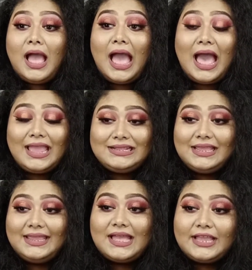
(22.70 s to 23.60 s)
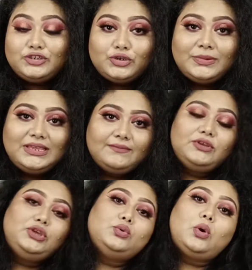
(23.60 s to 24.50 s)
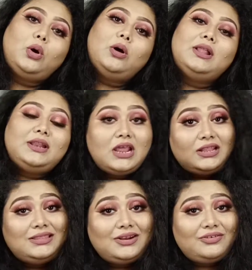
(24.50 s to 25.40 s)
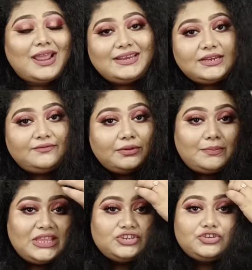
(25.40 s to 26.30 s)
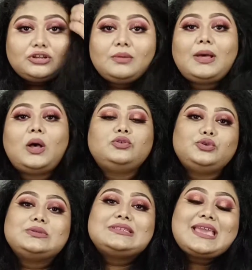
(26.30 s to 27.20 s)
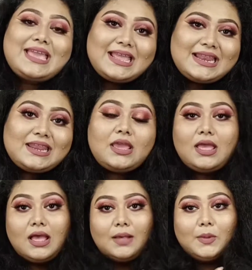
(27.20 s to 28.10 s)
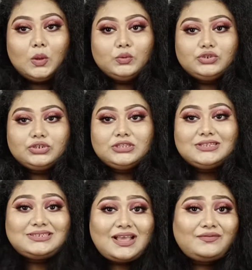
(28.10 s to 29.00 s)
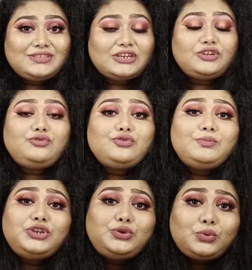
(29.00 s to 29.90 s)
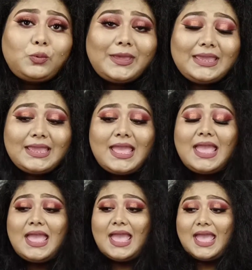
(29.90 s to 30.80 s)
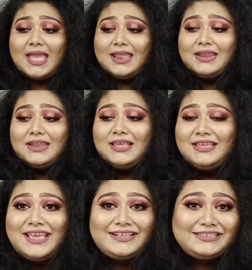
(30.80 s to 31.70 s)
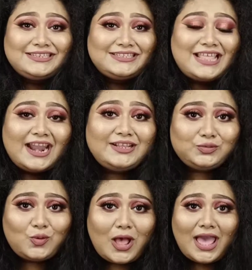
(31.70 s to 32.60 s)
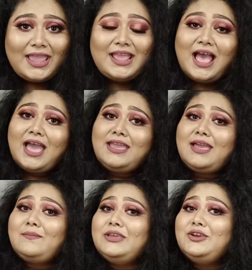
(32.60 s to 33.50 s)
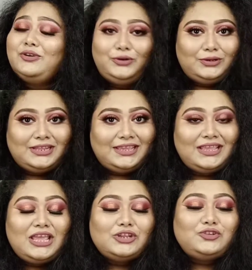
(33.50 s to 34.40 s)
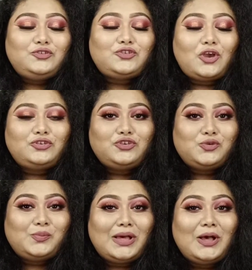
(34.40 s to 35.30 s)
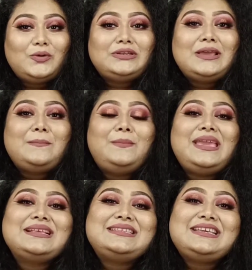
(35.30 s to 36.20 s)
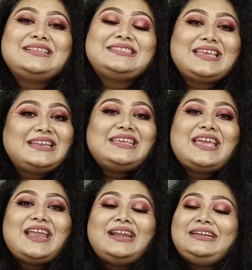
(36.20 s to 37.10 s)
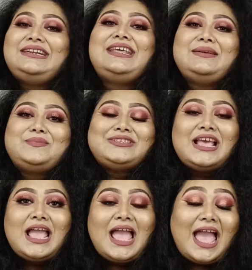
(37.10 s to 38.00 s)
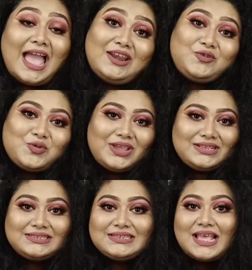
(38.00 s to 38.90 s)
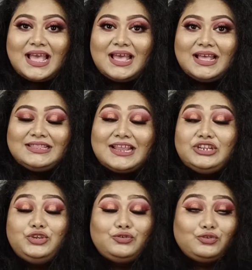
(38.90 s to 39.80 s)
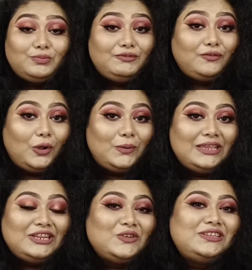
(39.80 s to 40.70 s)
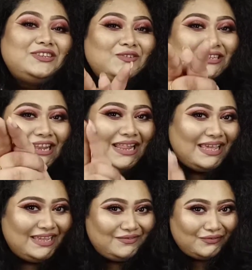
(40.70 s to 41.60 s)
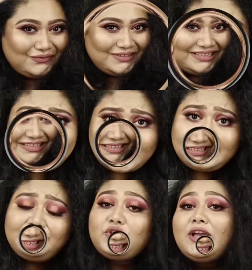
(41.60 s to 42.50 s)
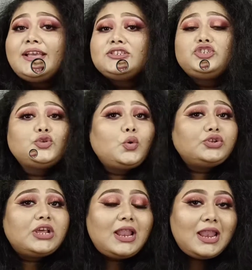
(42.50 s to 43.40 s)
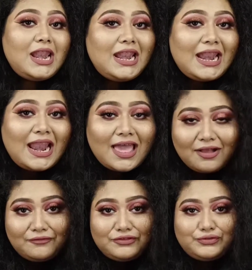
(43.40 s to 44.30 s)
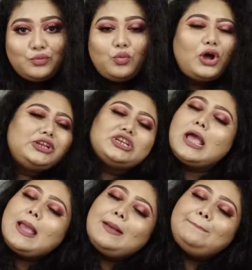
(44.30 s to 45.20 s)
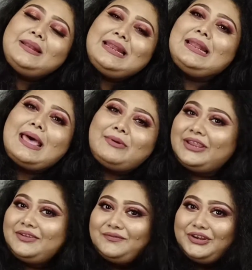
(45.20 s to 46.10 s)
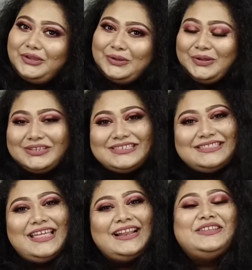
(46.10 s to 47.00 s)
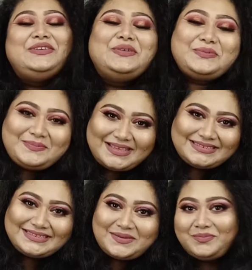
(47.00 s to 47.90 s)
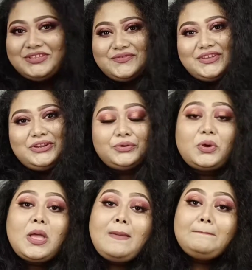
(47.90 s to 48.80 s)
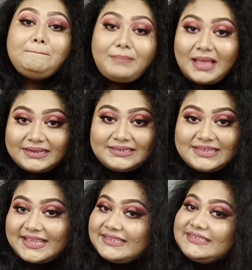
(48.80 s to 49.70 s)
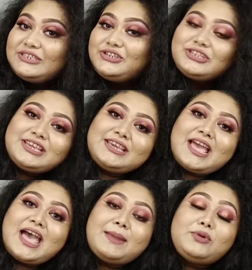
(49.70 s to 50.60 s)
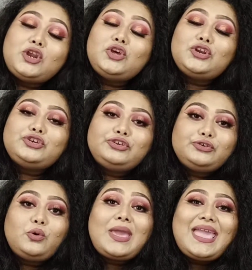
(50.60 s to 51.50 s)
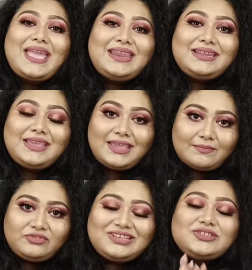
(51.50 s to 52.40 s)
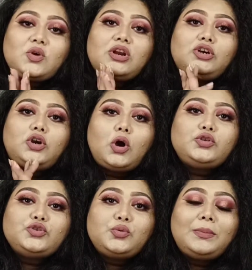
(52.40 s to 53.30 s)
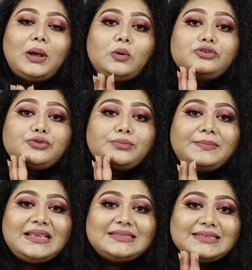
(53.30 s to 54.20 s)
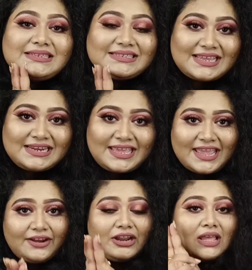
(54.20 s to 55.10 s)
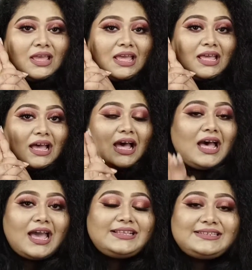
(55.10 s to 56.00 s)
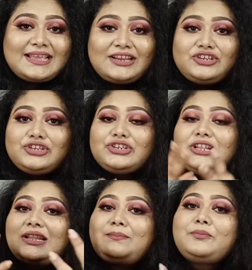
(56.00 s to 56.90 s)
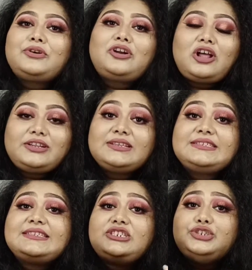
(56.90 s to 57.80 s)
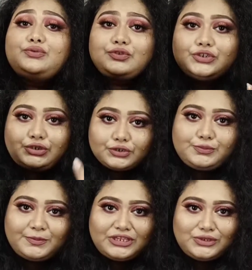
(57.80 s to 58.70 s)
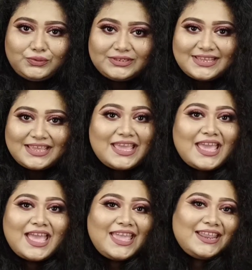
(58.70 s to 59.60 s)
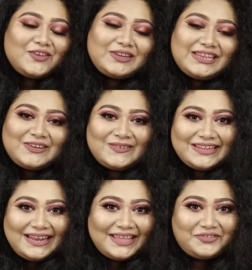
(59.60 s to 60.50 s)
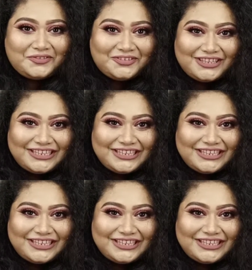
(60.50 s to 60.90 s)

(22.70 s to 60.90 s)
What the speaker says: I think I should be giving you all the right information about your skin, about the stuffs that you should be doing. And yes, that is why I am here today to talk to you about basic skincare tips and tricks that you should be following in your day-to-day life. Yes, if you guys don't love to watch blabbering videos, then you may skip this video. But yes, today I'm not gonna show anything. I'm just gonna talk to you about your basic skincare essential products that you should be using in your day-to-day life.